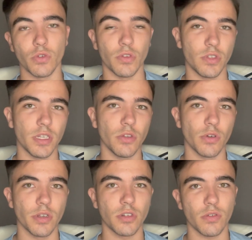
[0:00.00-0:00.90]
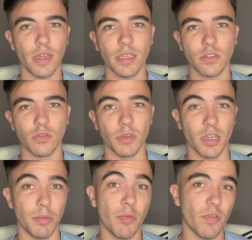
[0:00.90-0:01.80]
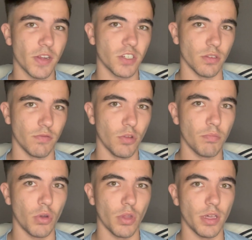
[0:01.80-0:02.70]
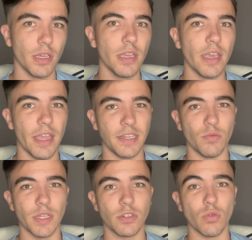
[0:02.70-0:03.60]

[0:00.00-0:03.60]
continue on trying to become a professional footballer, and he went to